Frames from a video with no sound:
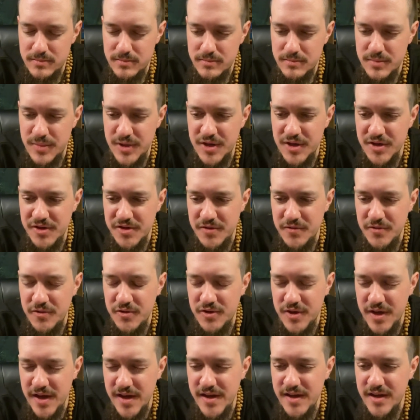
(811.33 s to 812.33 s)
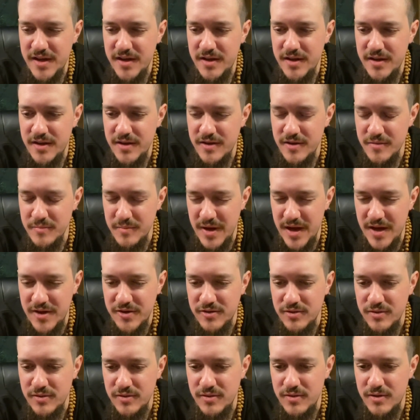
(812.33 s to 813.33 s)
Because you take the
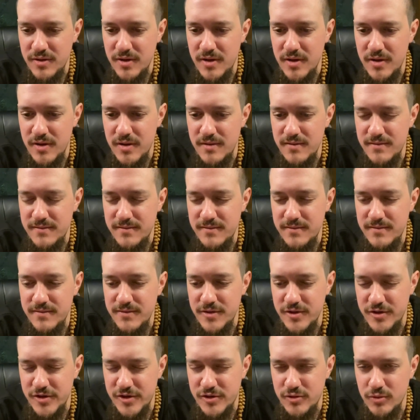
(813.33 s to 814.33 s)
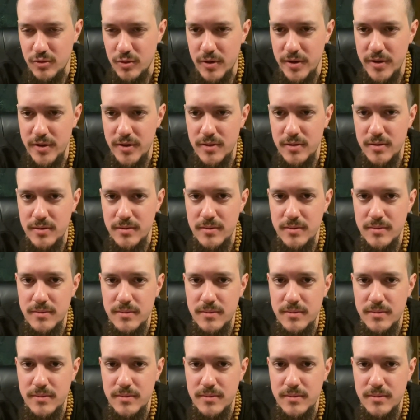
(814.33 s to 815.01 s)
mantle of destroyer,